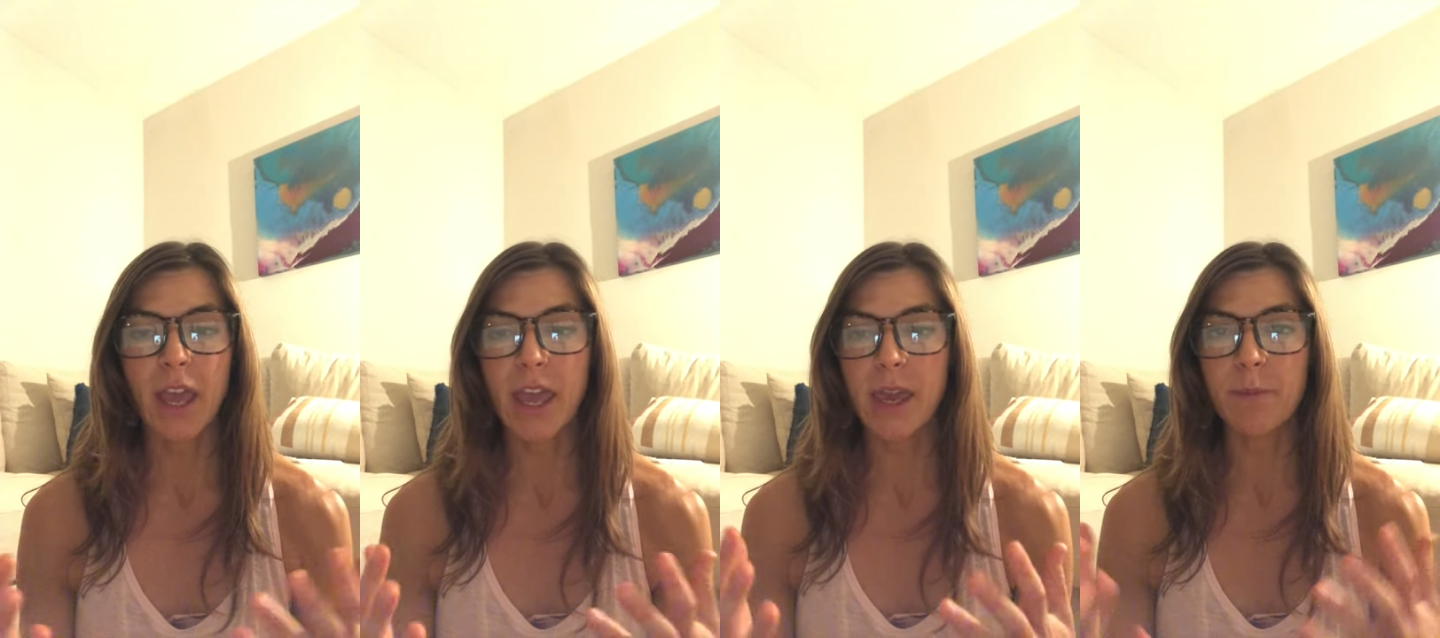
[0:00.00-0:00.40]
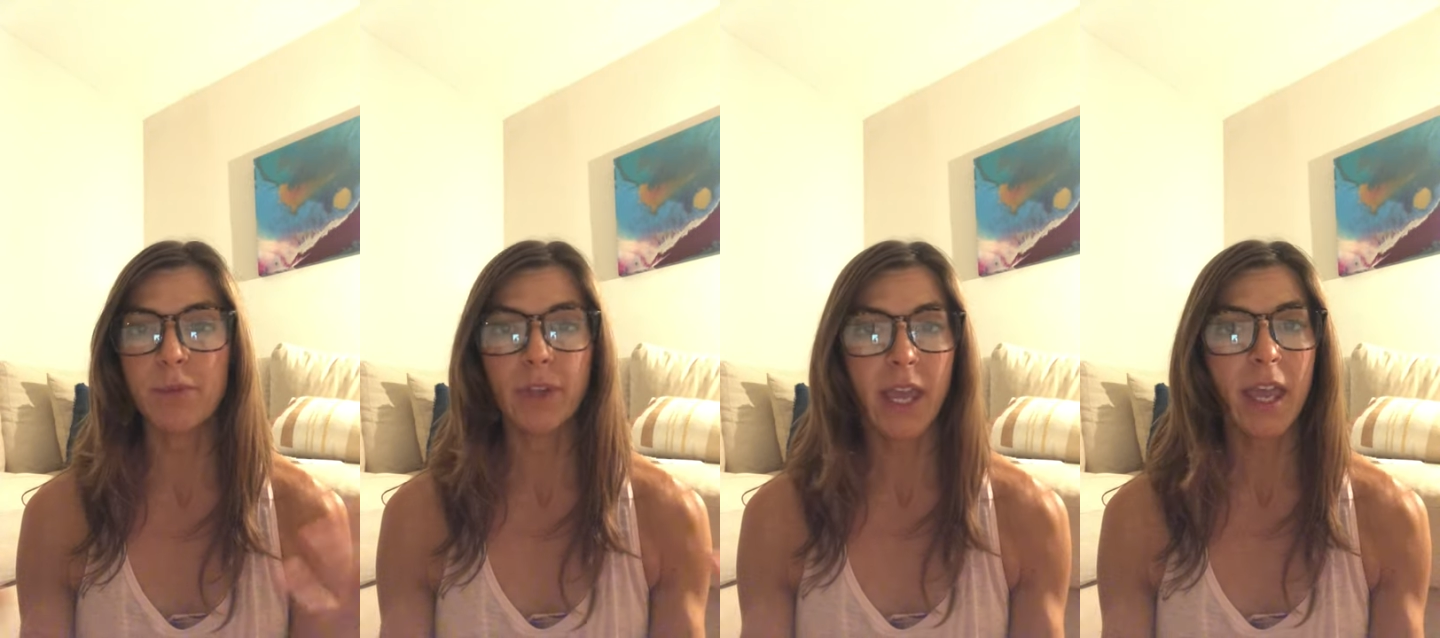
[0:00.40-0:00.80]
a
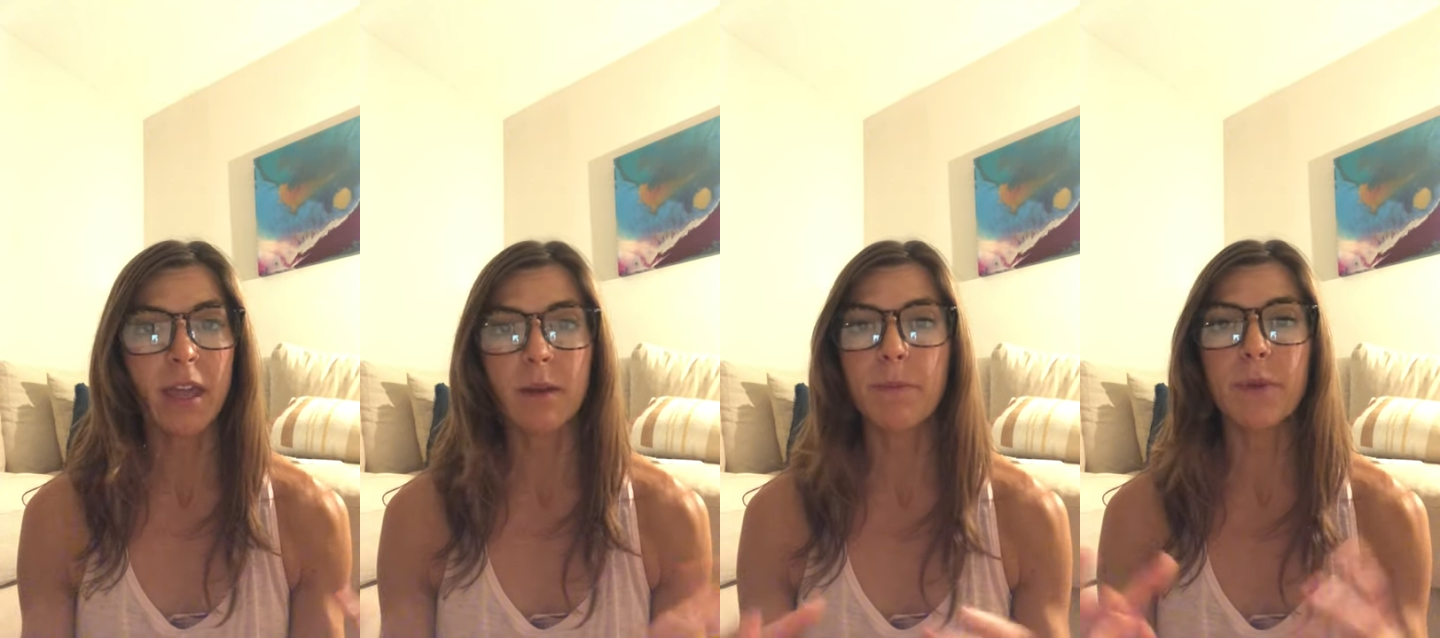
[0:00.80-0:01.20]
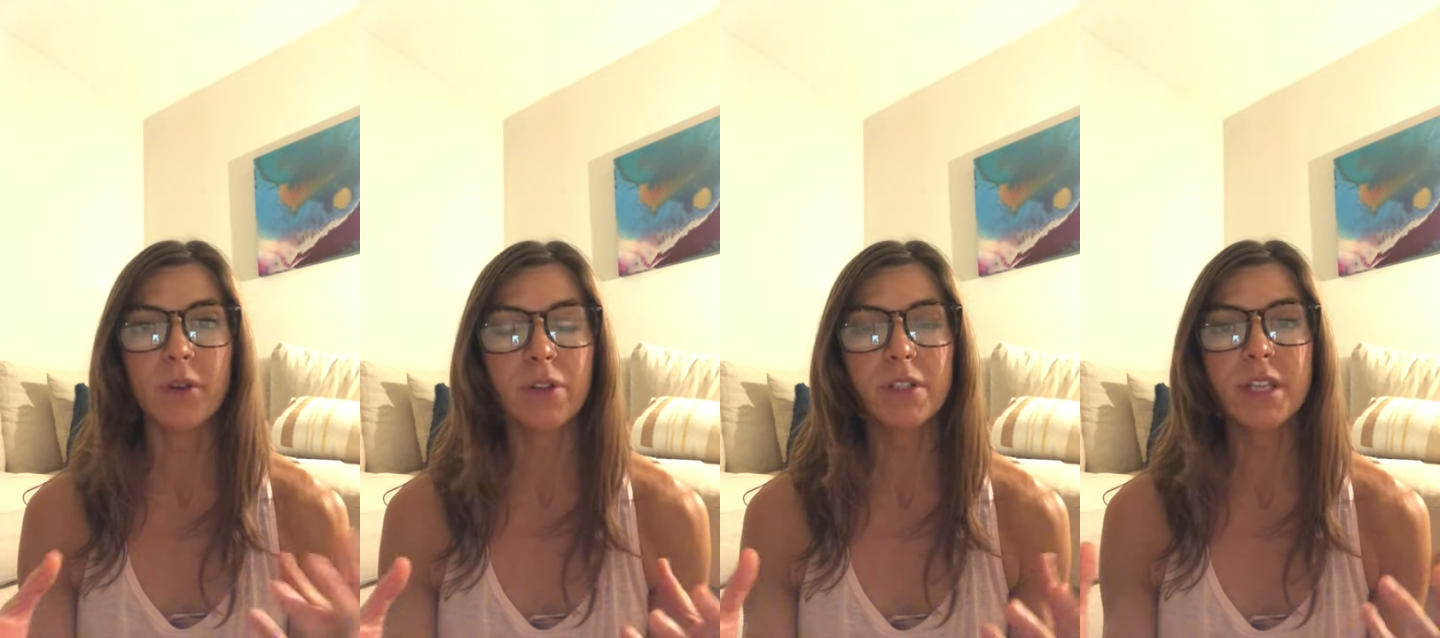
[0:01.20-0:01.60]
plan,
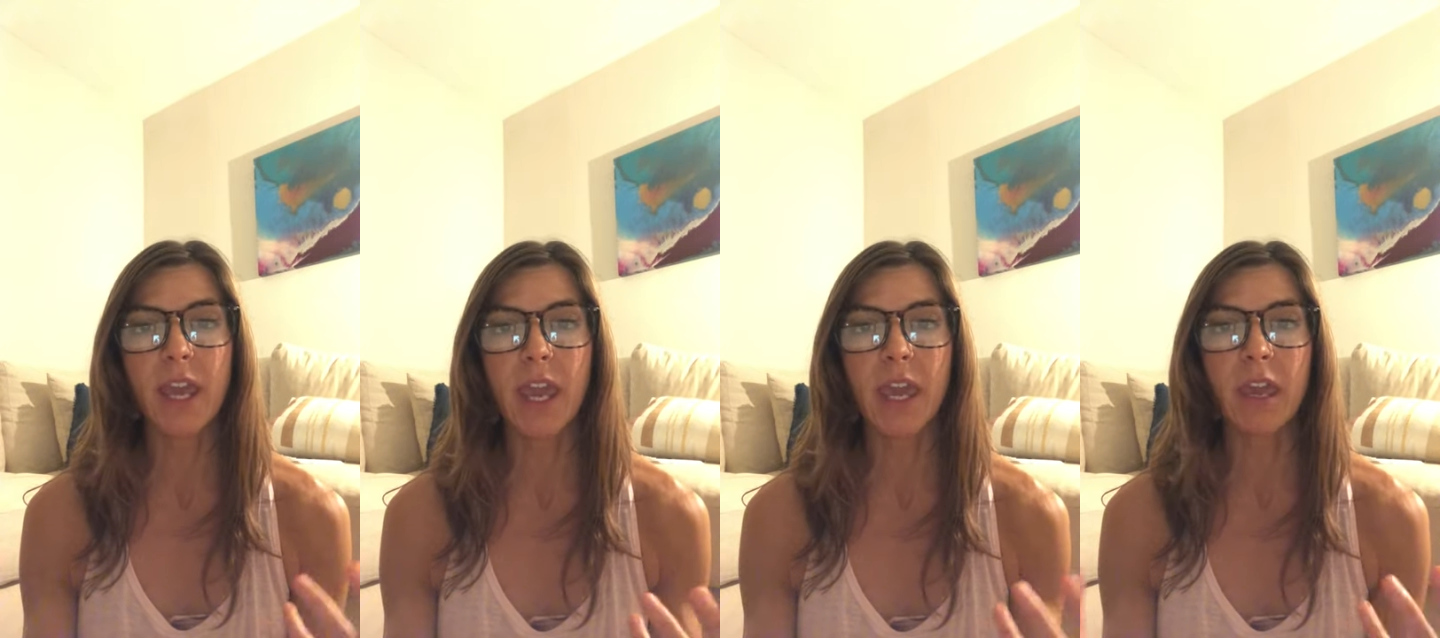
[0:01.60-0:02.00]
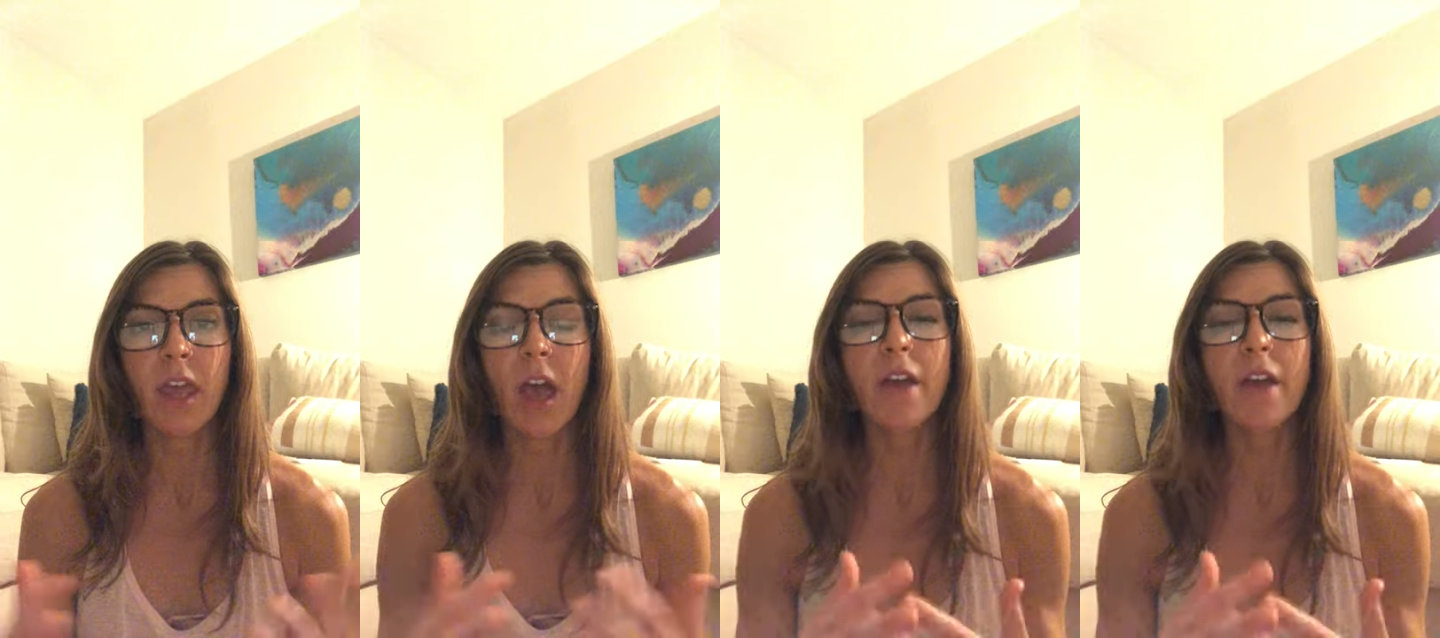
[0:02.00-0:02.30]
build a,